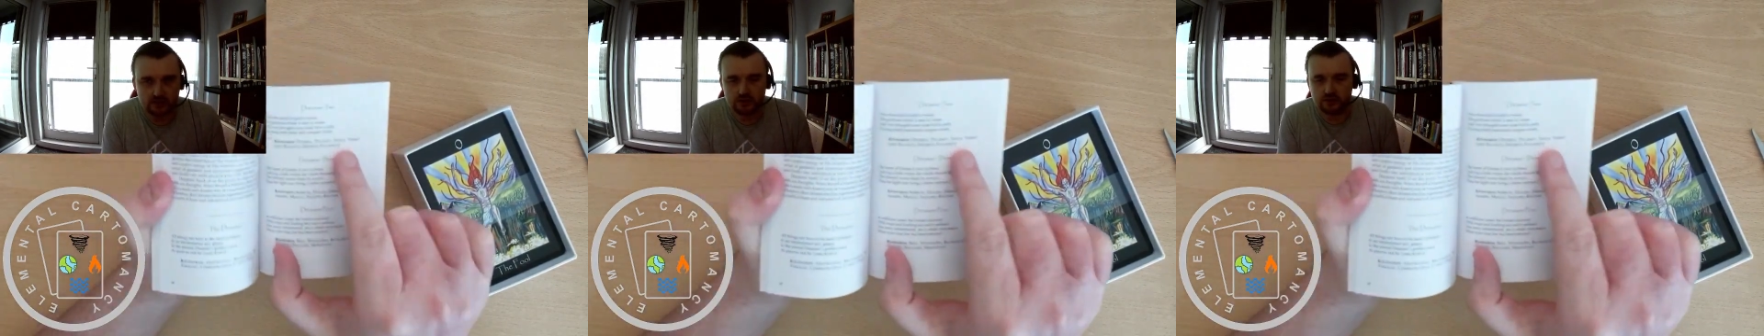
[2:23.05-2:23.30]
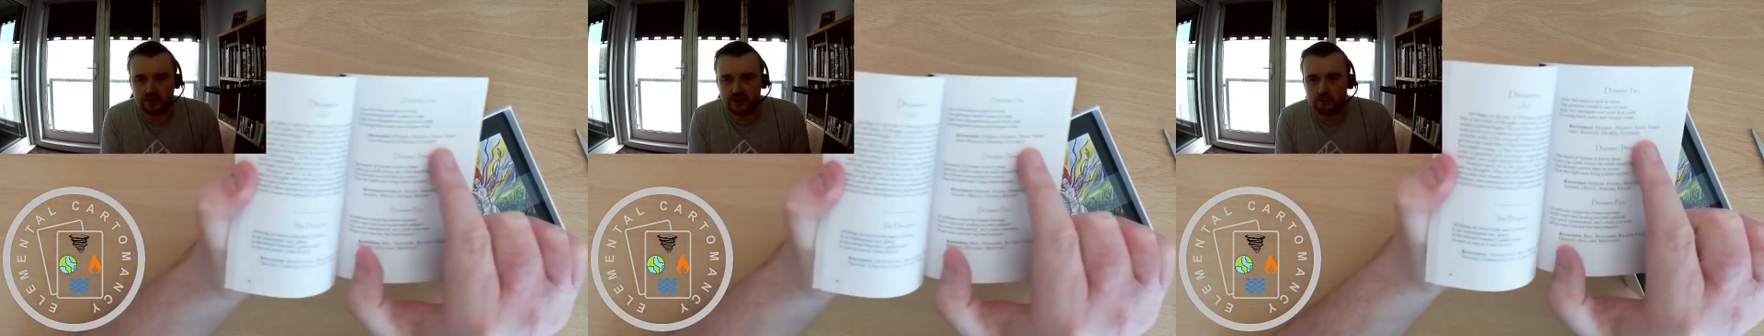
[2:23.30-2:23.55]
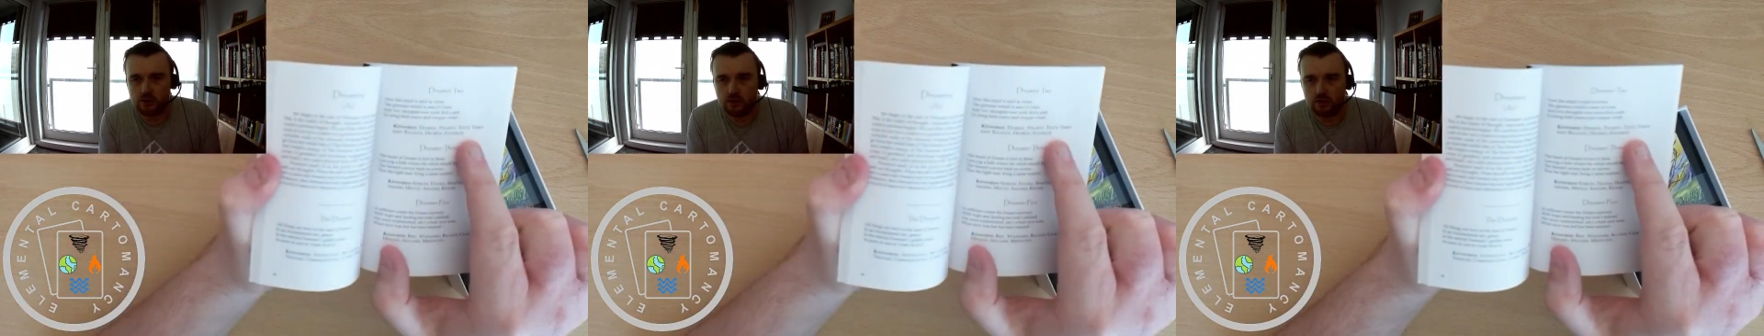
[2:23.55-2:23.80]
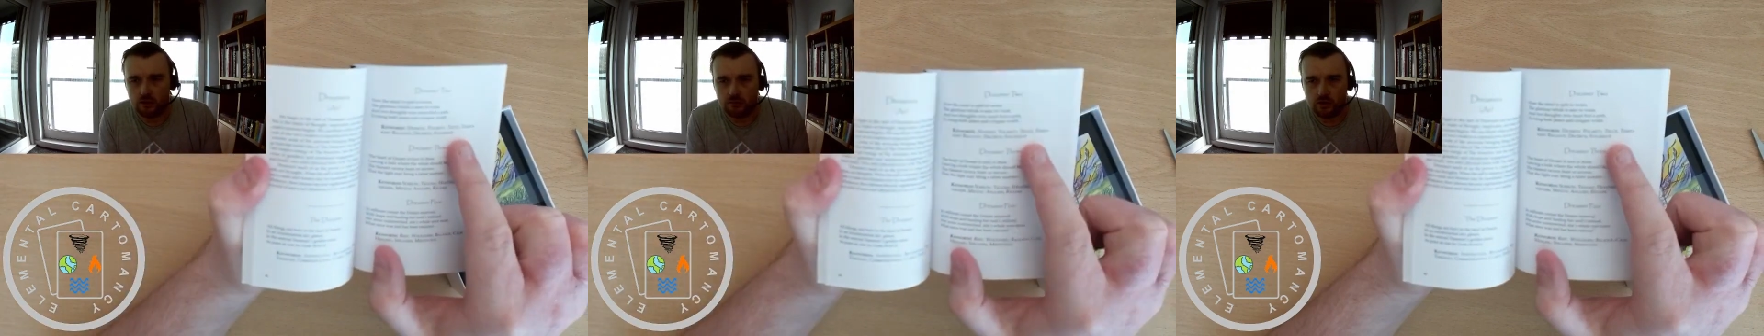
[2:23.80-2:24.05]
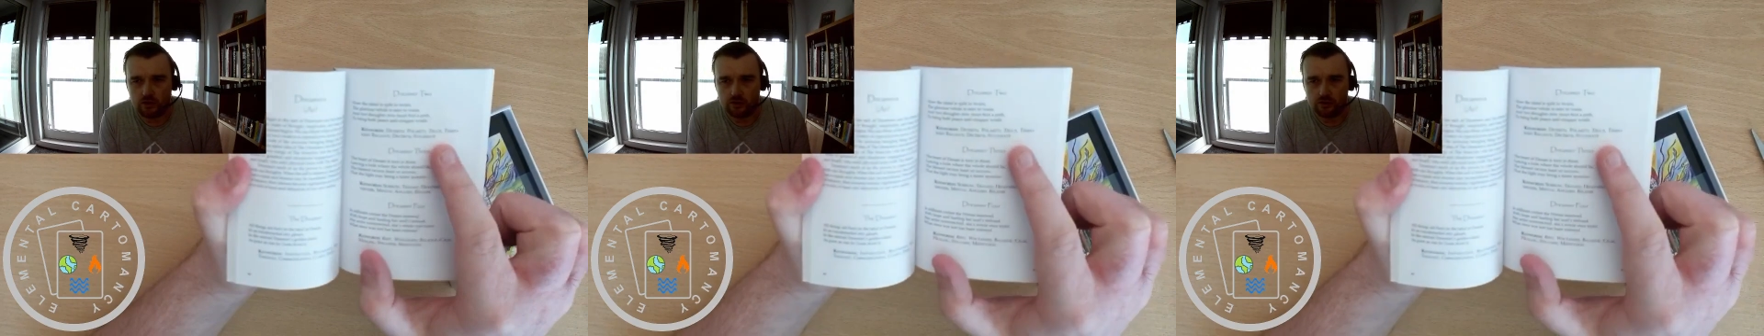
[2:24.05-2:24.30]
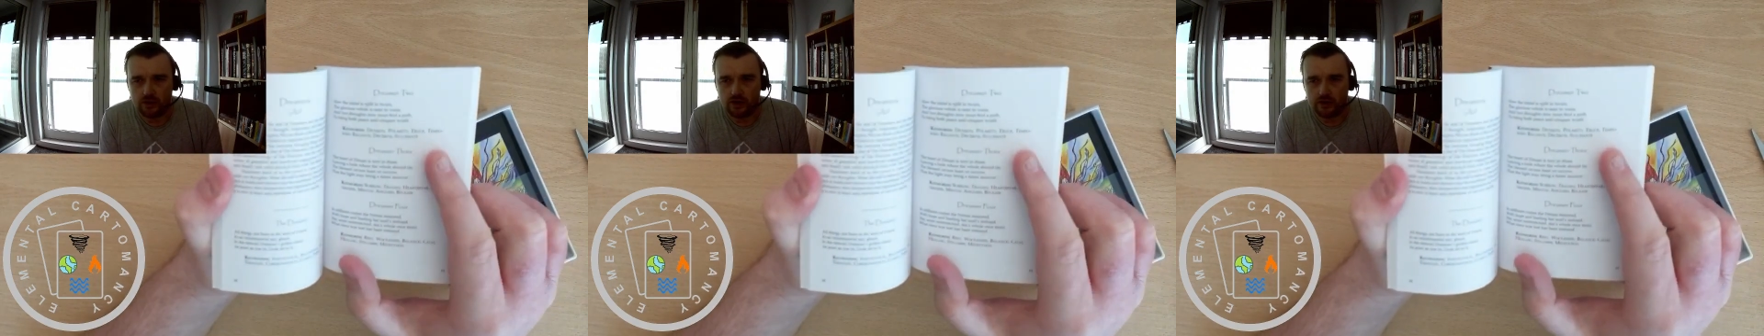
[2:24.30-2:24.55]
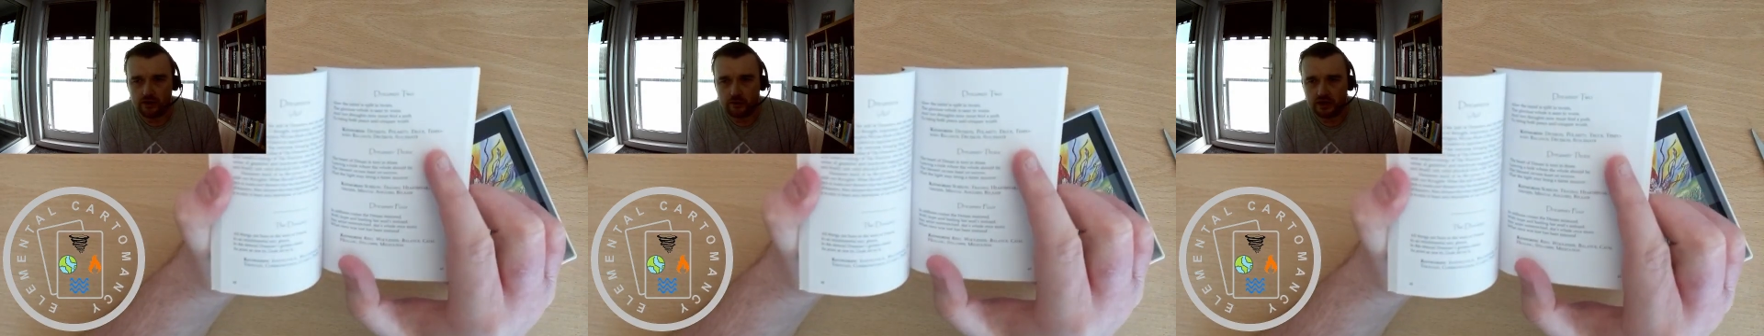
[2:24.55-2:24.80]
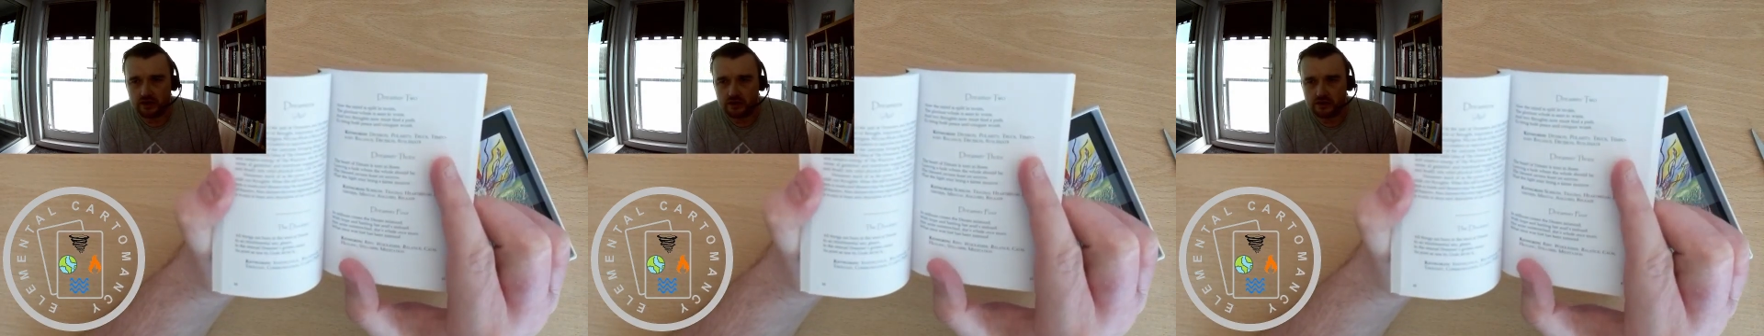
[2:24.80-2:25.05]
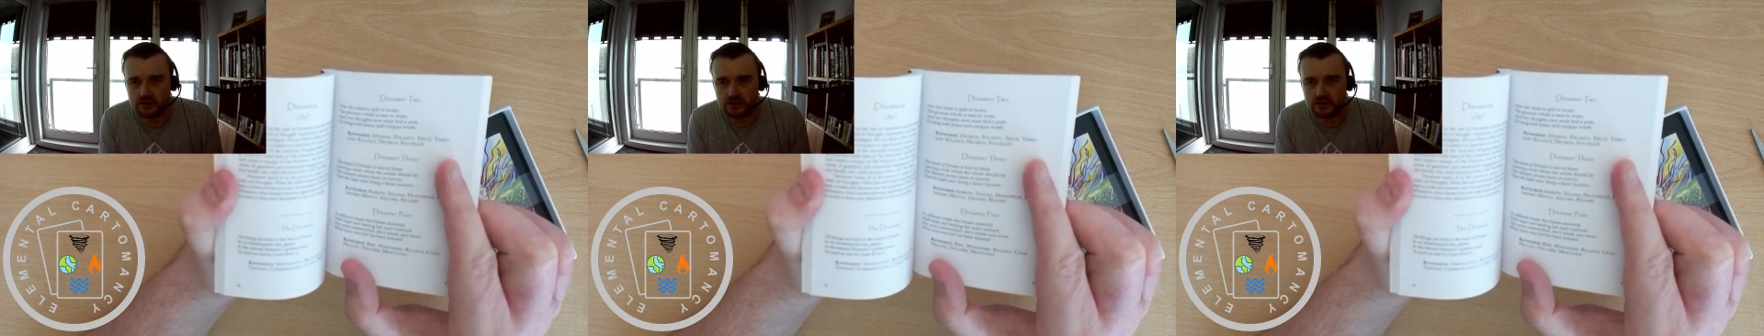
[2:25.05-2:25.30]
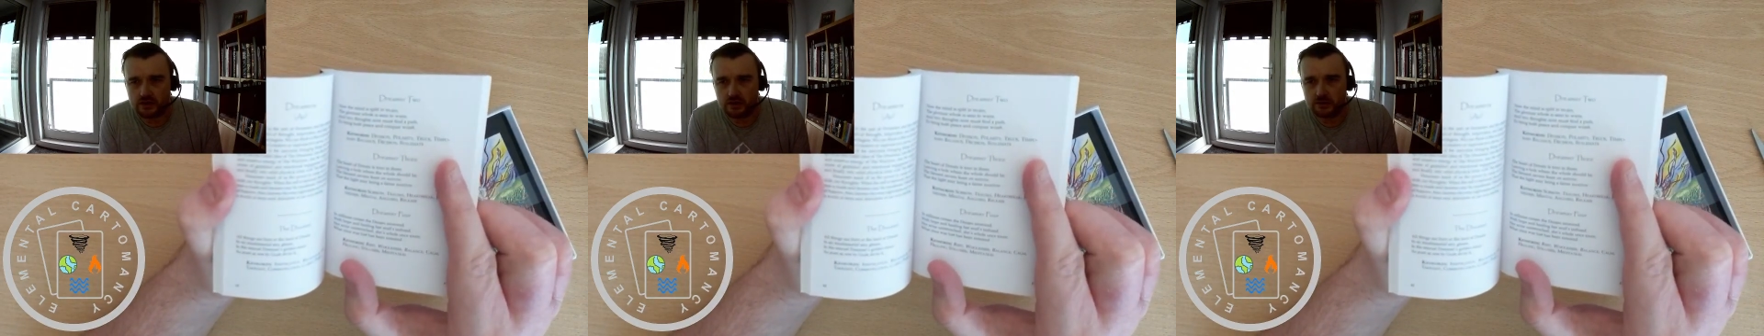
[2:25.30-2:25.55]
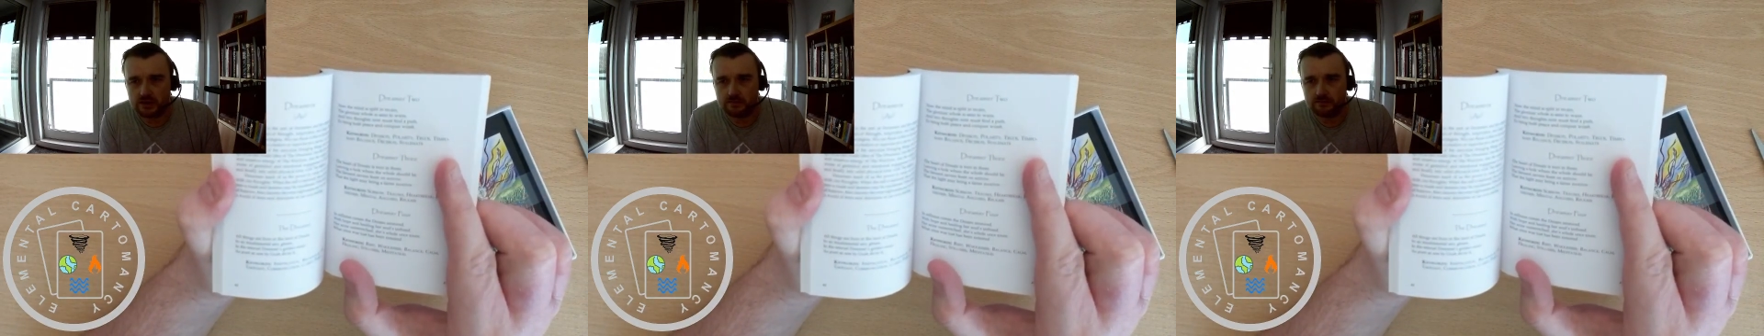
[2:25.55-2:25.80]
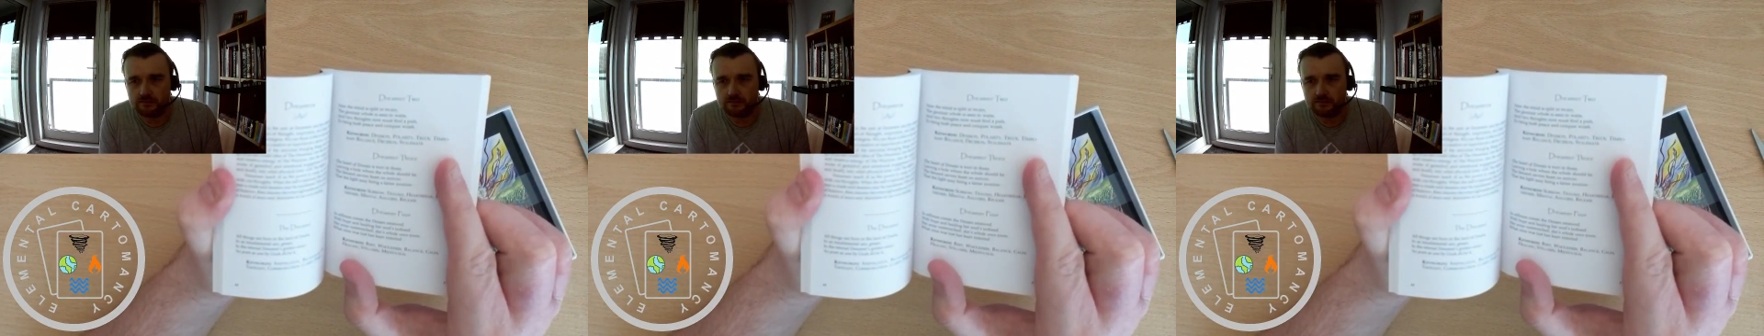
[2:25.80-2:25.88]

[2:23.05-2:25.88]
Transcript: Sorry, I'm not holding that in a way you can see it, am